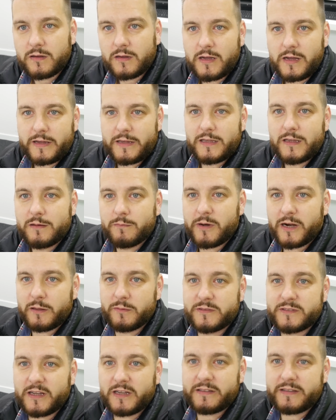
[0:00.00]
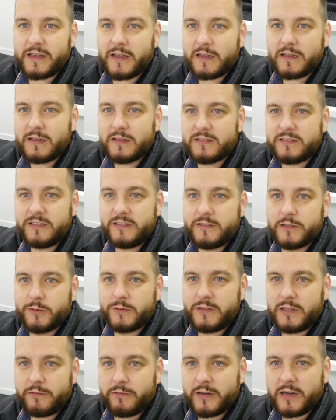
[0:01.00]
Hi, my name is Ditek, CTO
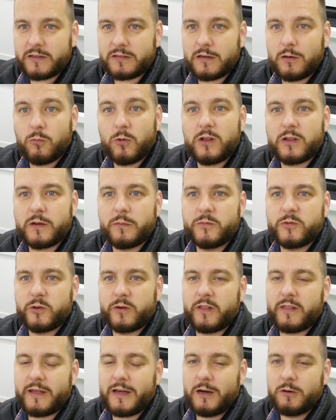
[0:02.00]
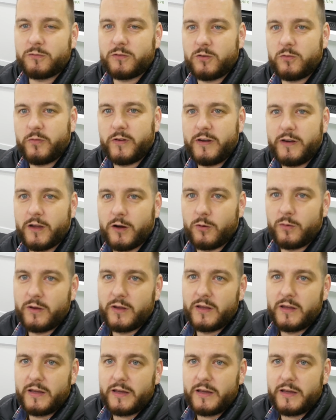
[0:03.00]
at DVS, and welcome to another how-to video.